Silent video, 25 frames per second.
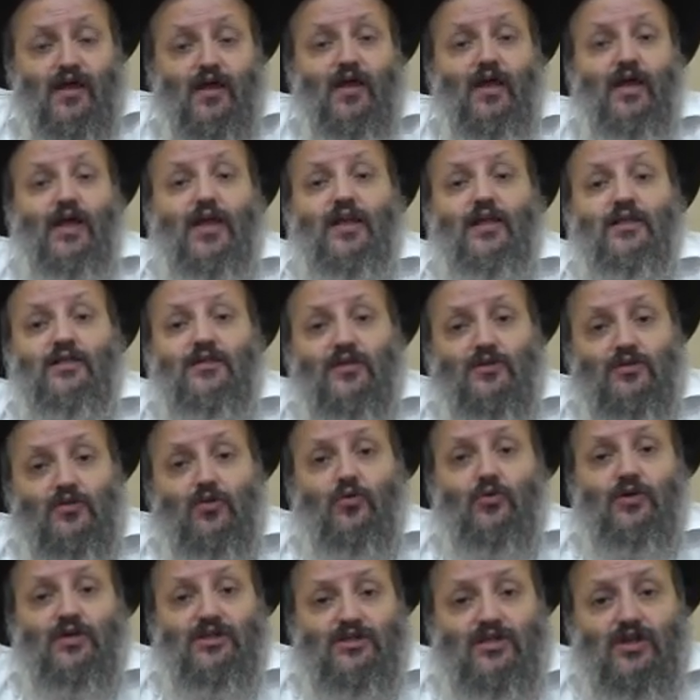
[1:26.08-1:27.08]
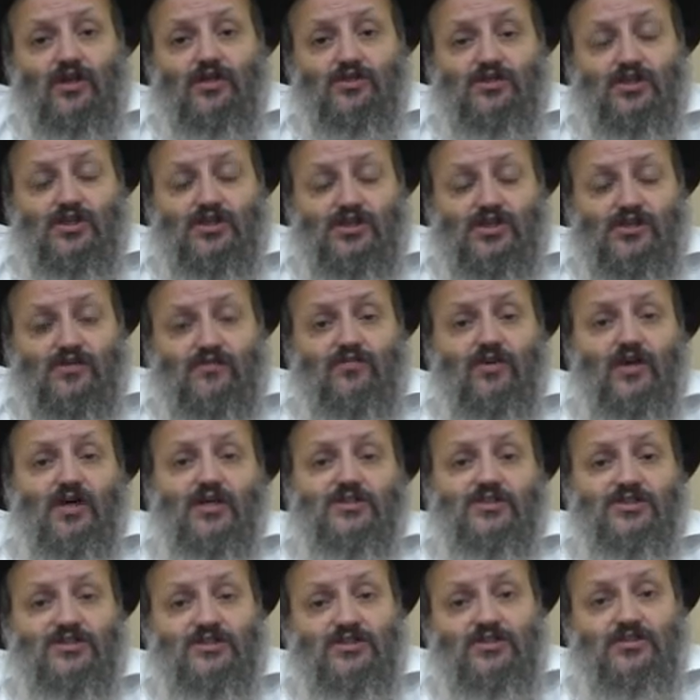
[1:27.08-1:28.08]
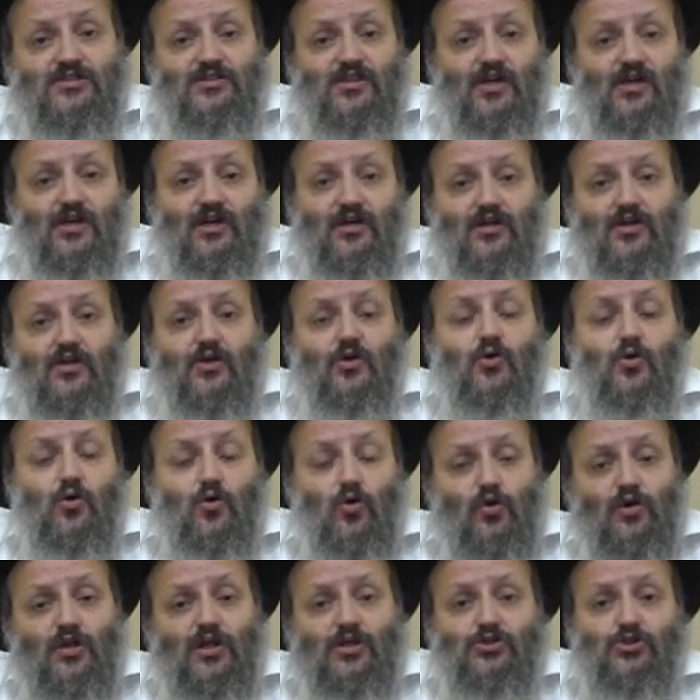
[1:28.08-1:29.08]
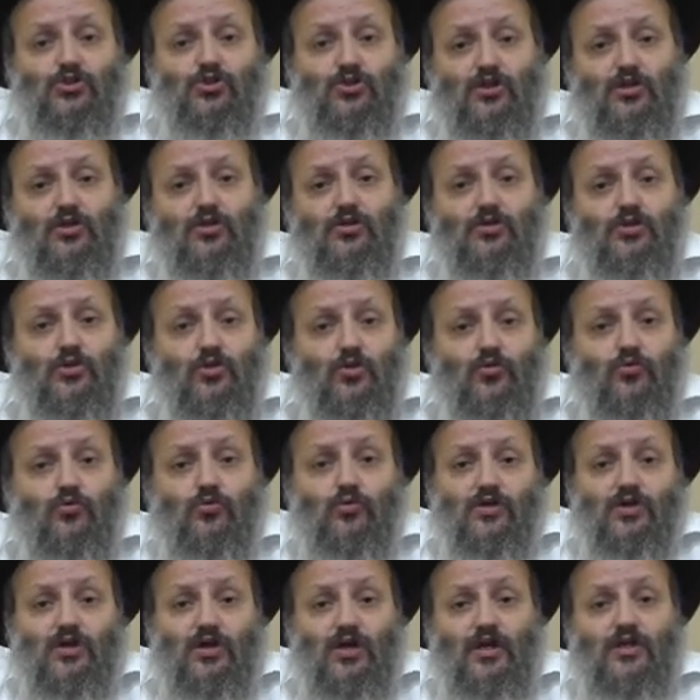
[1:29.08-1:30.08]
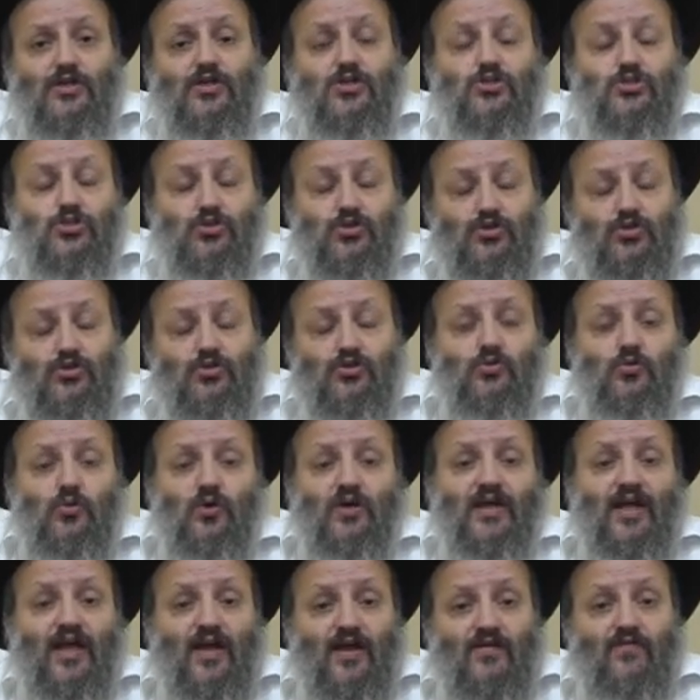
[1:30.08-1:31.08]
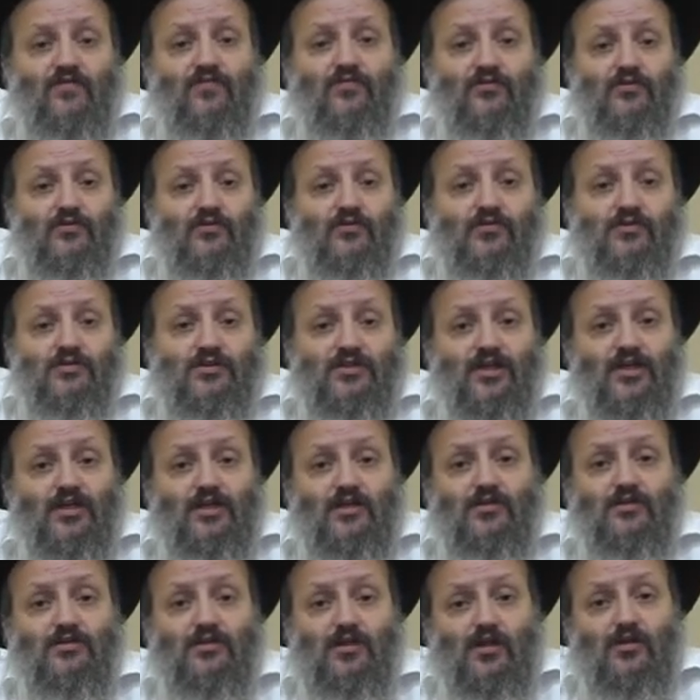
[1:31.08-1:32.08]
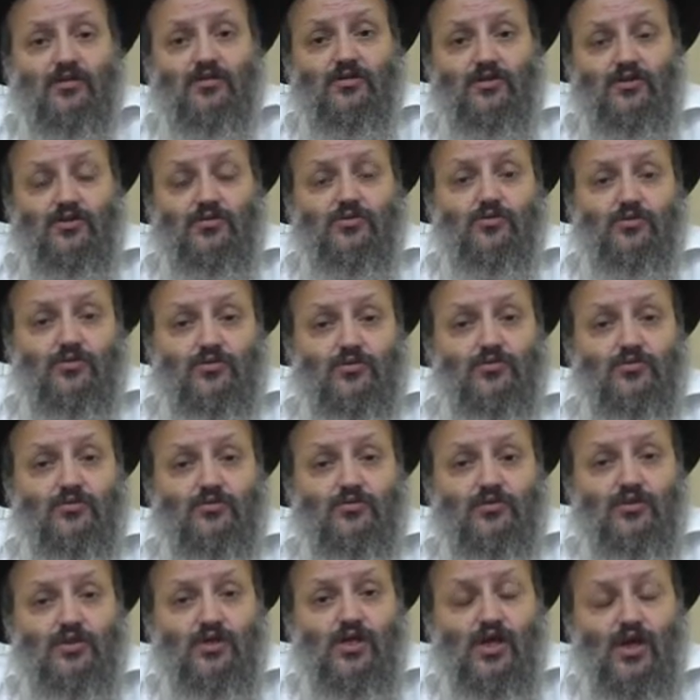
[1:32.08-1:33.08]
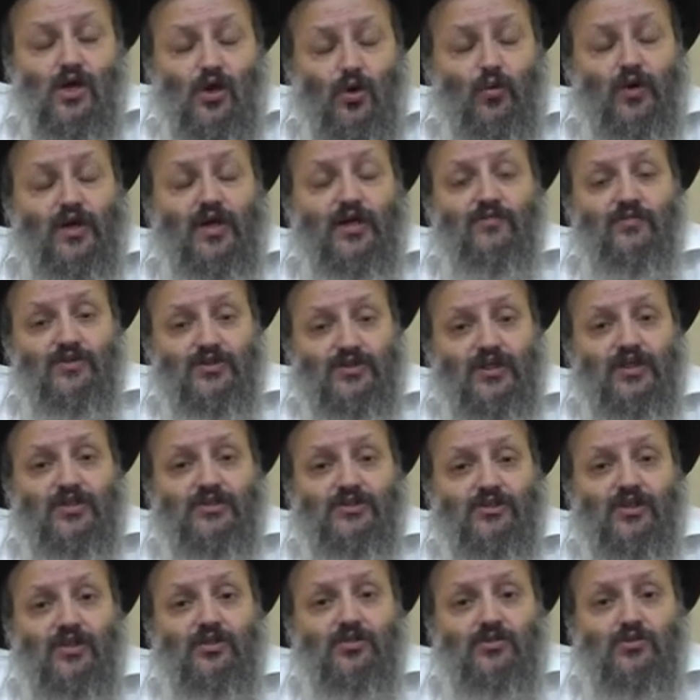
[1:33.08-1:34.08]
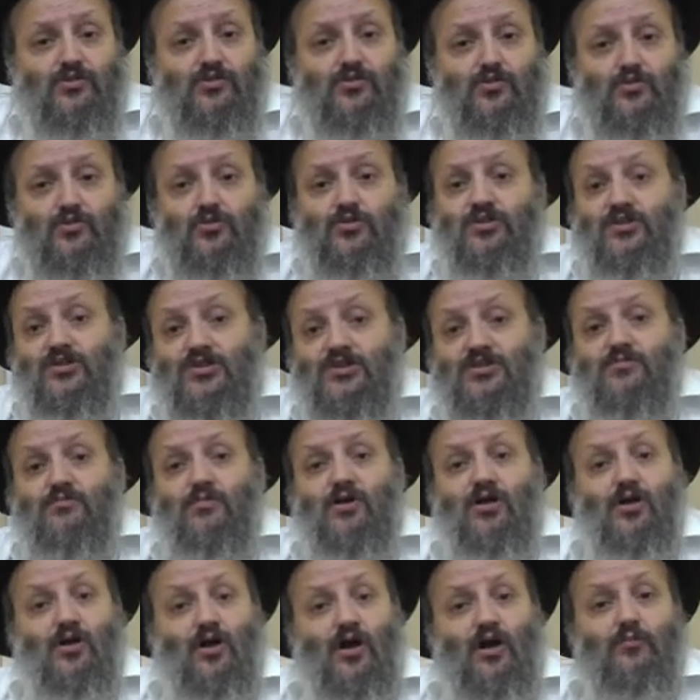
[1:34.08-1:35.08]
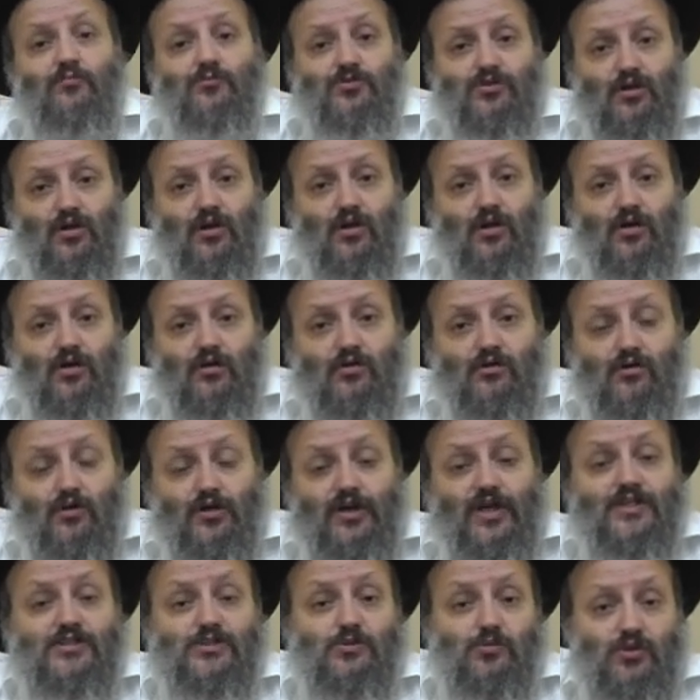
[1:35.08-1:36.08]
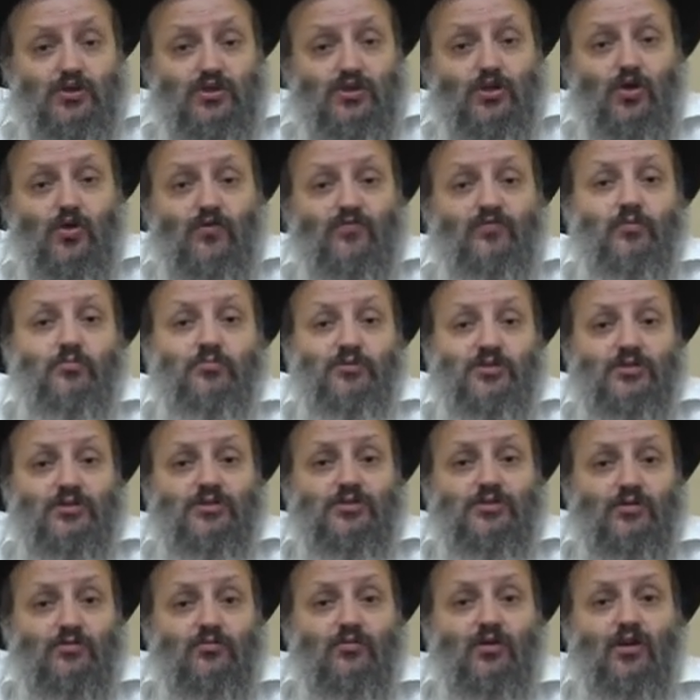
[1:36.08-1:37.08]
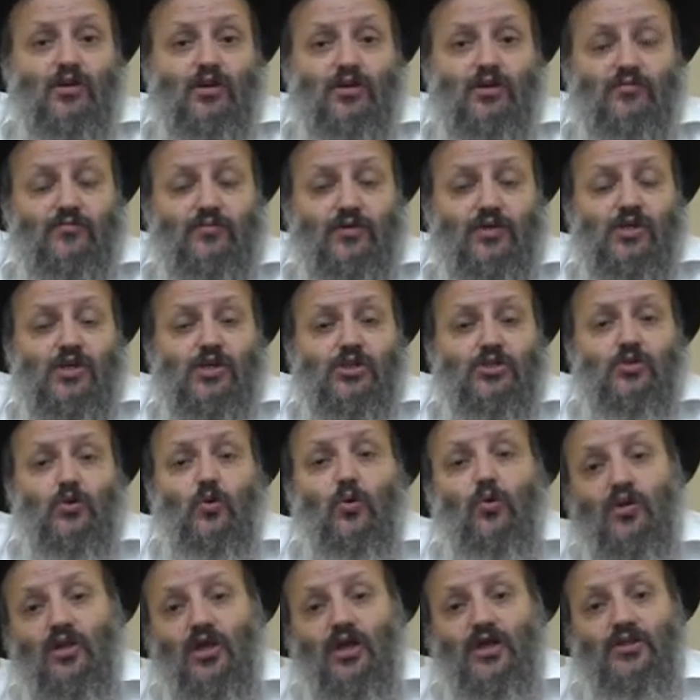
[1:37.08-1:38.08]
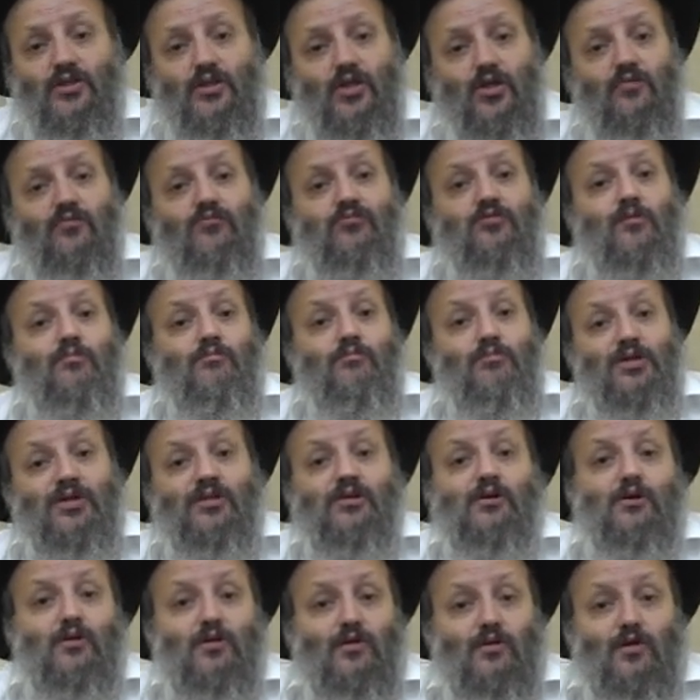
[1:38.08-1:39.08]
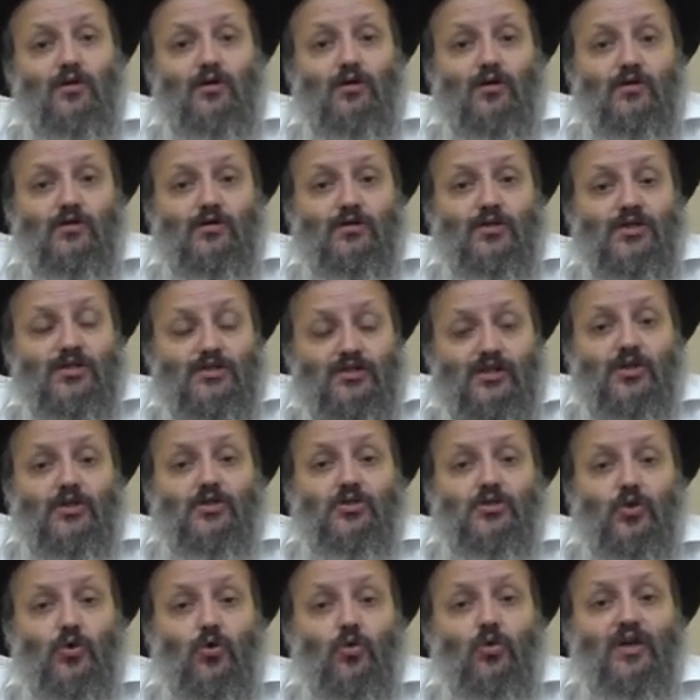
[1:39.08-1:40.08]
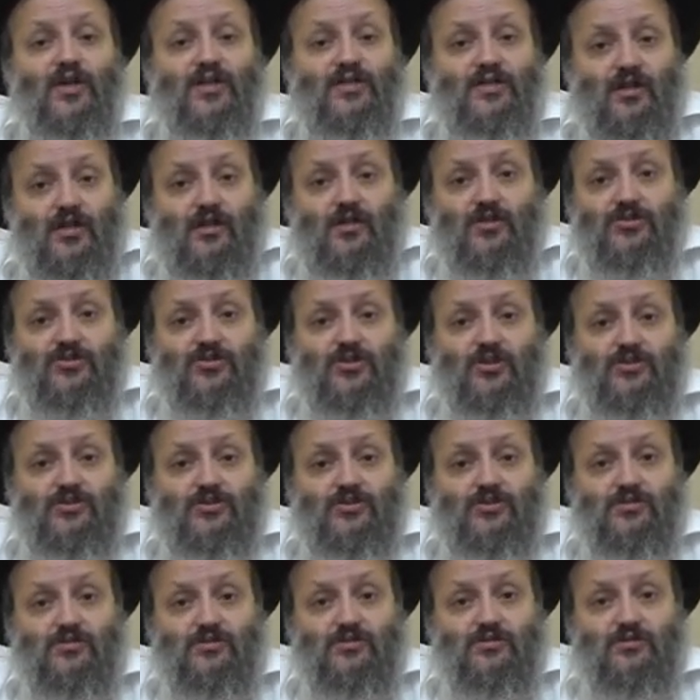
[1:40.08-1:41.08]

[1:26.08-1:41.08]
And the Torah tells us, V'asita kechol asher yorucha, and you should do whatever they tell you to do. Whatever they say to do, this becomes law. And as we know from there derive the whole idea of rabbinical law, that the Torah tells us